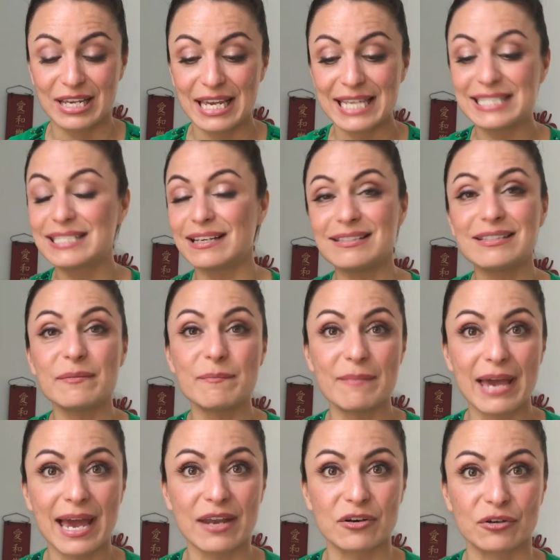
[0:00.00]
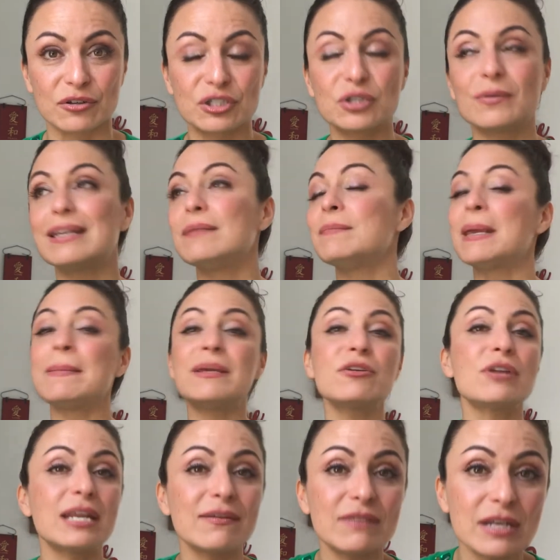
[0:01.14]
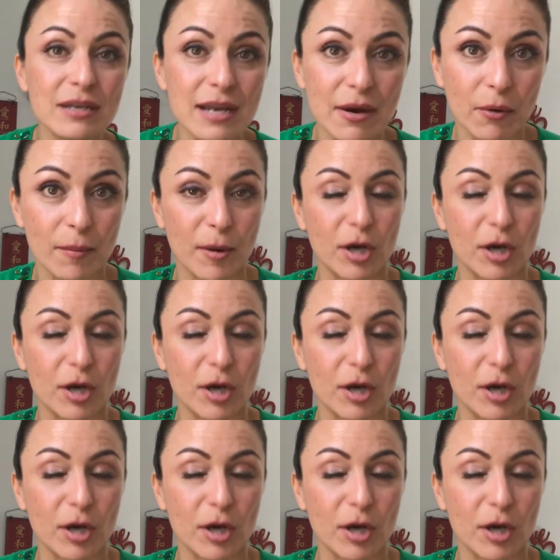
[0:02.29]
It doesn't matter. So and maybe you're not even in network